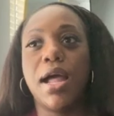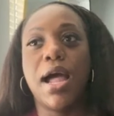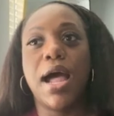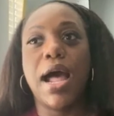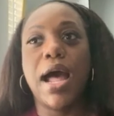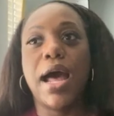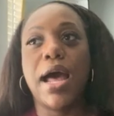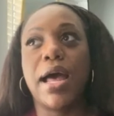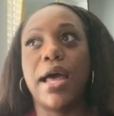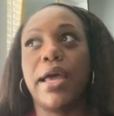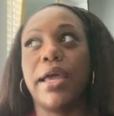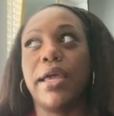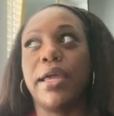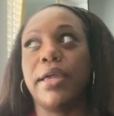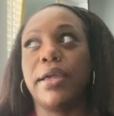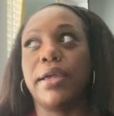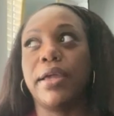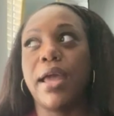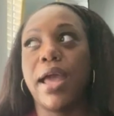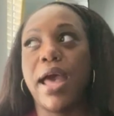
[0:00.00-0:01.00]

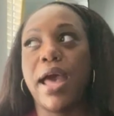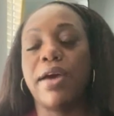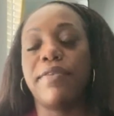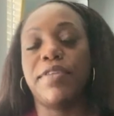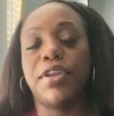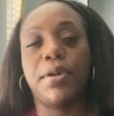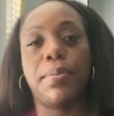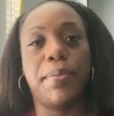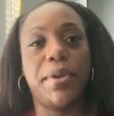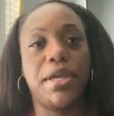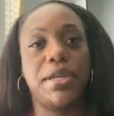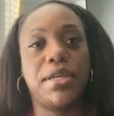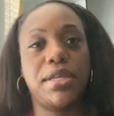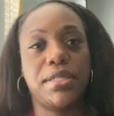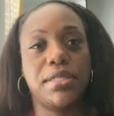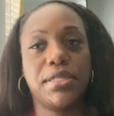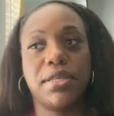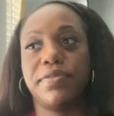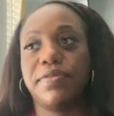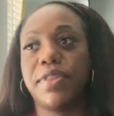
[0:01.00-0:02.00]
I have an
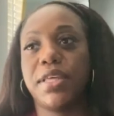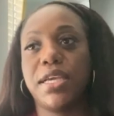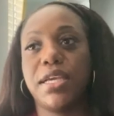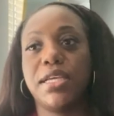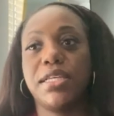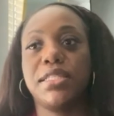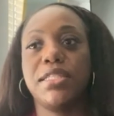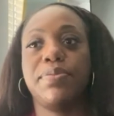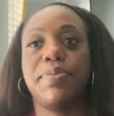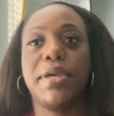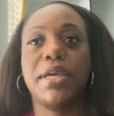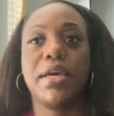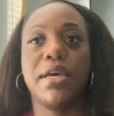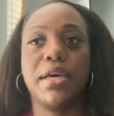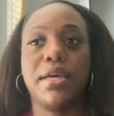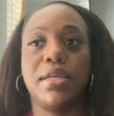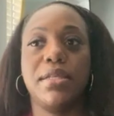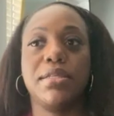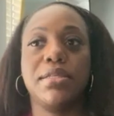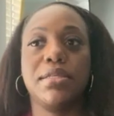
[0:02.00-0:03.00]
abundance of these
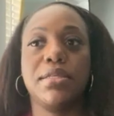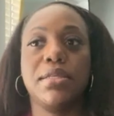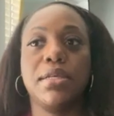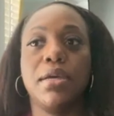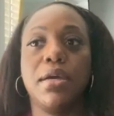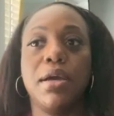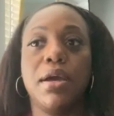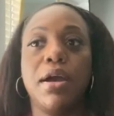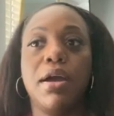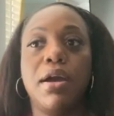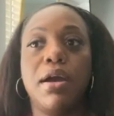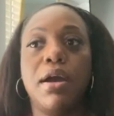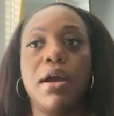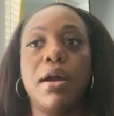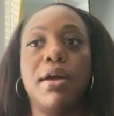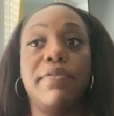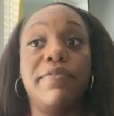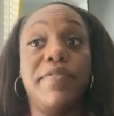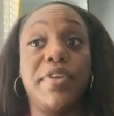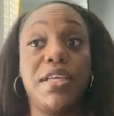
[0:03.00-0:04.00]
because
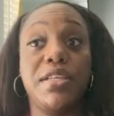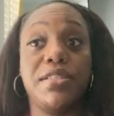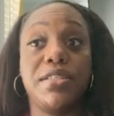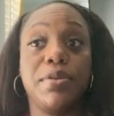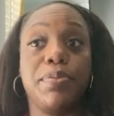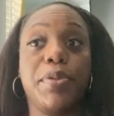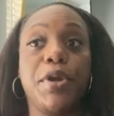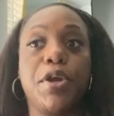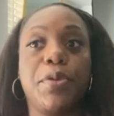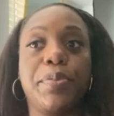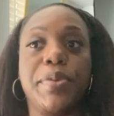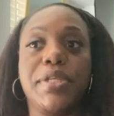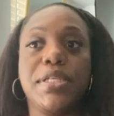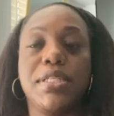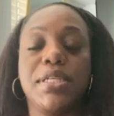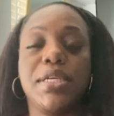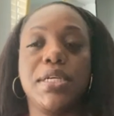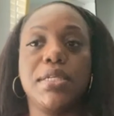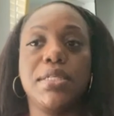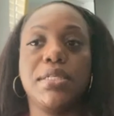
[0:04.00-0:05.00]
of visa
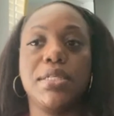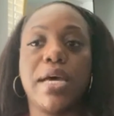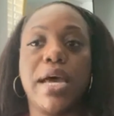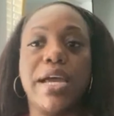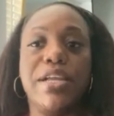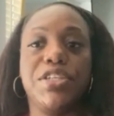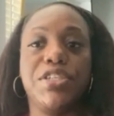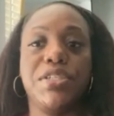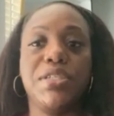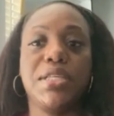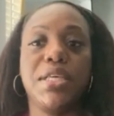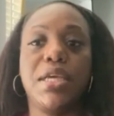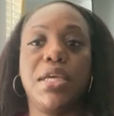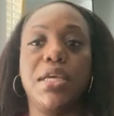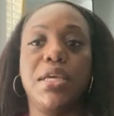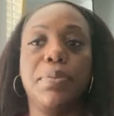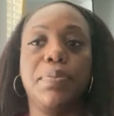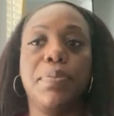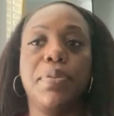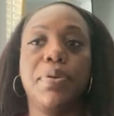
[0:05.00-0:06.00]
purposes. I just
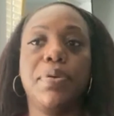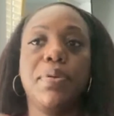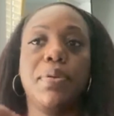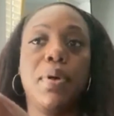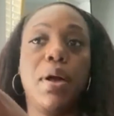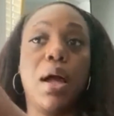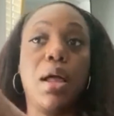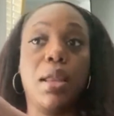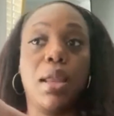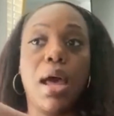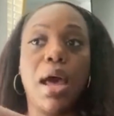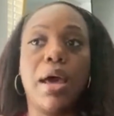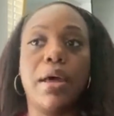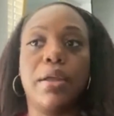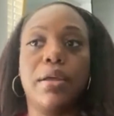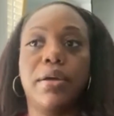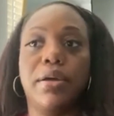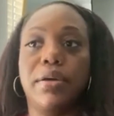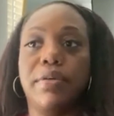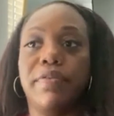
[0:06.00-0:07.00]
keep a lot
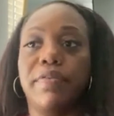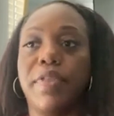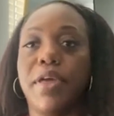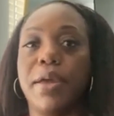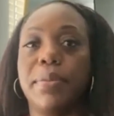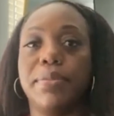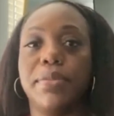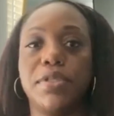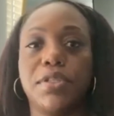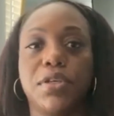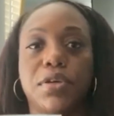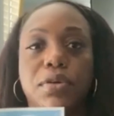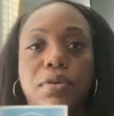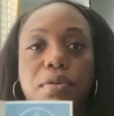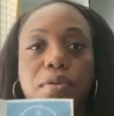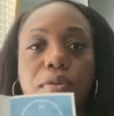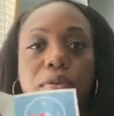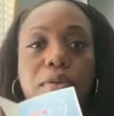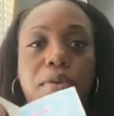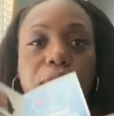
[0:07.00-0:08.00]
of them.
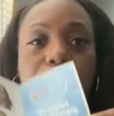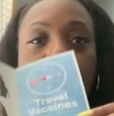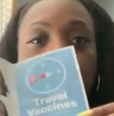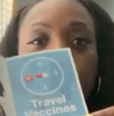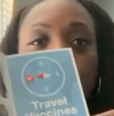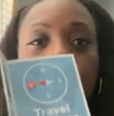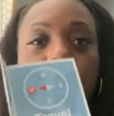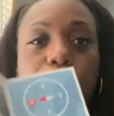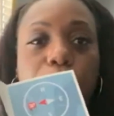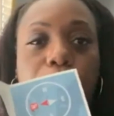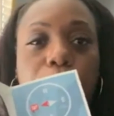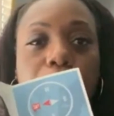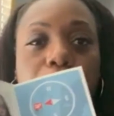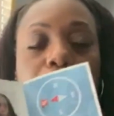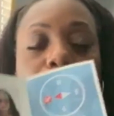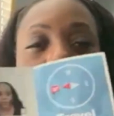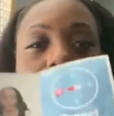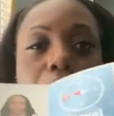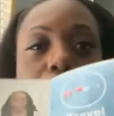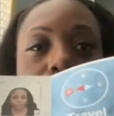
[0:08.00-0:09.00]
So good old
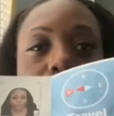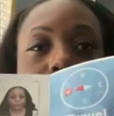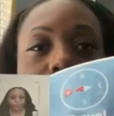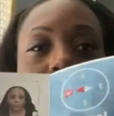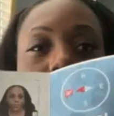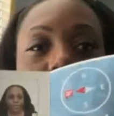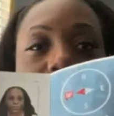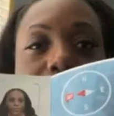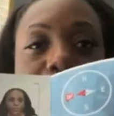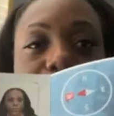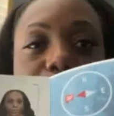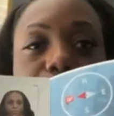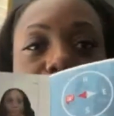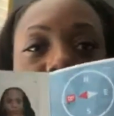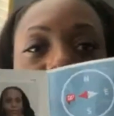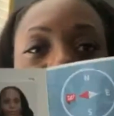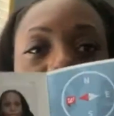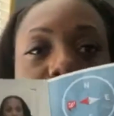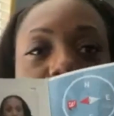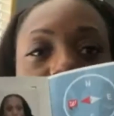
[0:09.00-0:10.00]

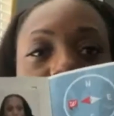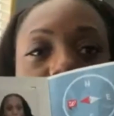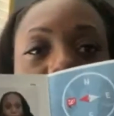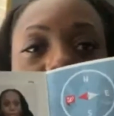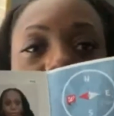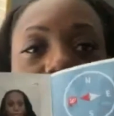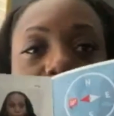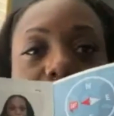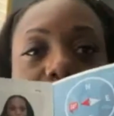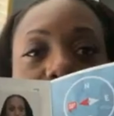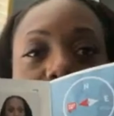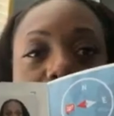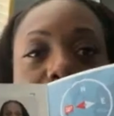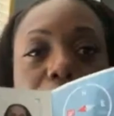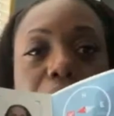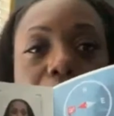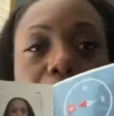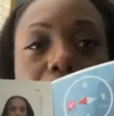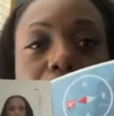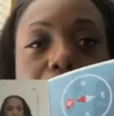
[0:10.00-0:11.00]
passport photos,
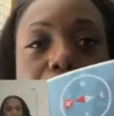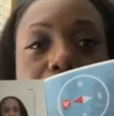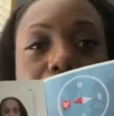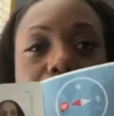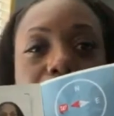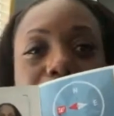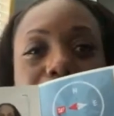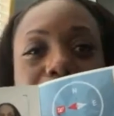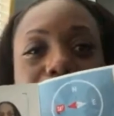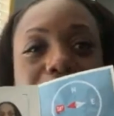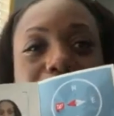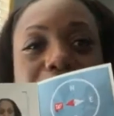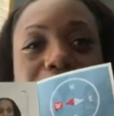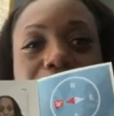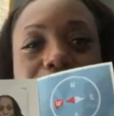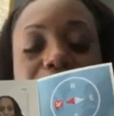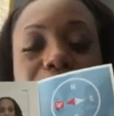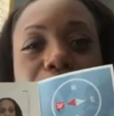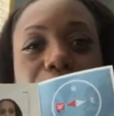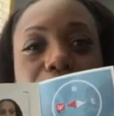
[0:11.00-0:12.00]
and I
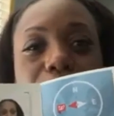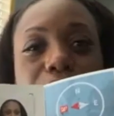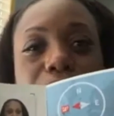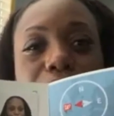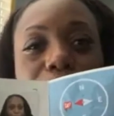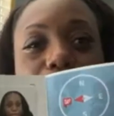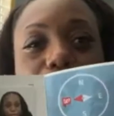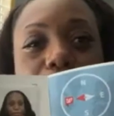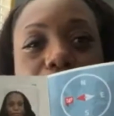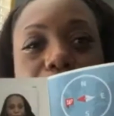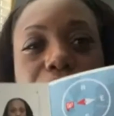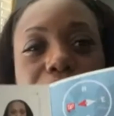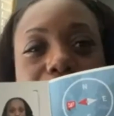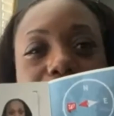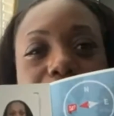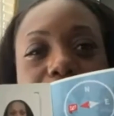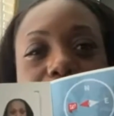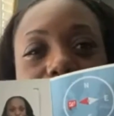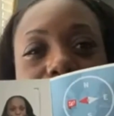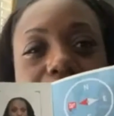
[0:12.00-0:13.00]
just go with Walgreens
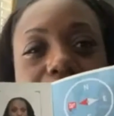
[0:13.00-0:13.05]
because